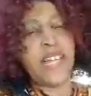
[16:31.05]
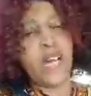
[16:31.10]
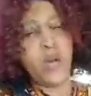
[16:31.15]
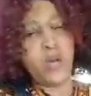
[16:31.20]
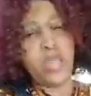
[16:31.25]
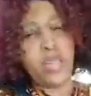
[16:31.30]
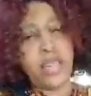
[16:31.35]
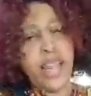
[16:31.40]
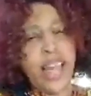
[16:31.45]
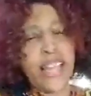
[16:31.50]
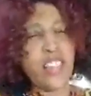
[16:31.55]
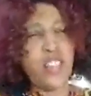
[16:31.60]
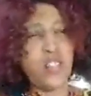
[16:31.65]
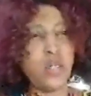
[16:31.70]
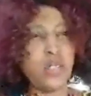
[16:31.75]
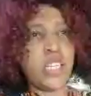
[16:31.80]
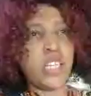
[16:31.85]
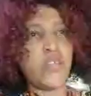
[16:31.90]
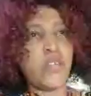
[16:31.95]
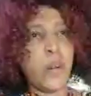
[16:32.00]
I would like
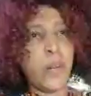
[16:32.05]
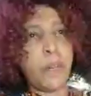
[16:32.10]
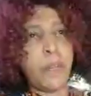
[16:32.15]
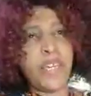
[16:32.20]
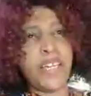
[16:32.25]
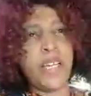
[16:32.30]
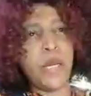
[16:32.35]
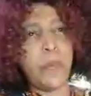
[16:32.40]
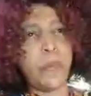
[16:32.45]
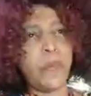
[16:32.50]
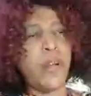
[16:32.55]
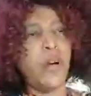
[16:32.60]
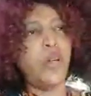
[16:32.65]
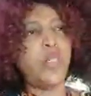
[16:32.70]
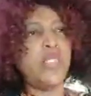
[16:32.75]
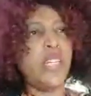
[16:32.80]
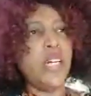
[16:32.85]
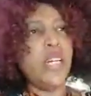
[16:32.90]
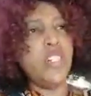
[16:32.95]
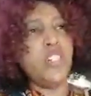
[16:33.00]
to give a big
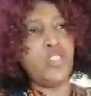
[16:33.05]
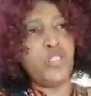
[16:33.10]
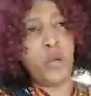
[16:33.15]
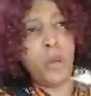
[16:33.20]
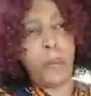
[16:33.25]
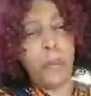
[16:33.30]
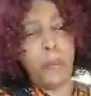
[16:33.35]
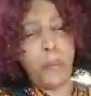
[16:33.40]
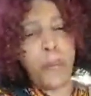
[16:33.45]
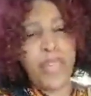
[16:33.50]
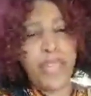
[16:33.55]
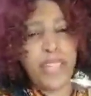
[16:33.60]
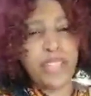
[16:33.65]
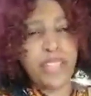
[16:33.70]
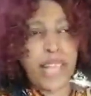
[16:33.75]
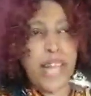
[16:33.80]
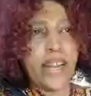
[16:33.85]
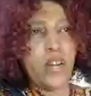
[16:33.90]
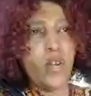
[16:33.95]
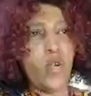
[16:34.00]
applause to Big
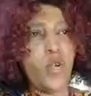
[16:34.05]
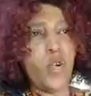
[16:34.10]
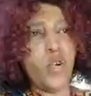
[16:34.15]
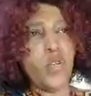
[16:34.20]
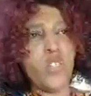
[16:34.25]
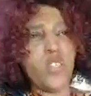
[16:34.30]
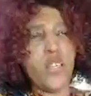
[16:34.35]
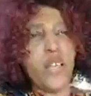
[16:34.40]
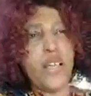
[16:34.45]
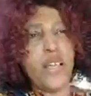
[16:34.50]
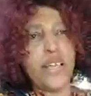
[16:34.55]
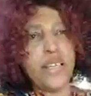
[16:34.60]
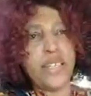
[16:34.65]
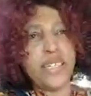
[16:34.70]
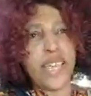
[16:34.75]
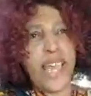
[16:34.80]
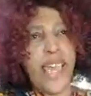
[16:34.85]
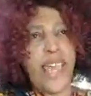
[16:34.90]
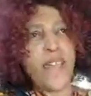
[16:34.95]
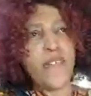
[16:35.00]
Dan, who
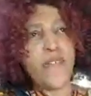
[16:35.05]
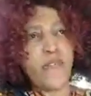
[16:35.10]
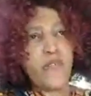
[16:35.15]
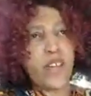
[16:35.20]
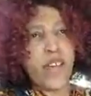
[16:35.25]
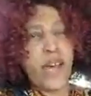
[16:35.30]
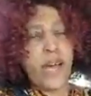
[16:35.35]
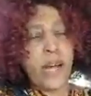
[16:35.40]
gave 3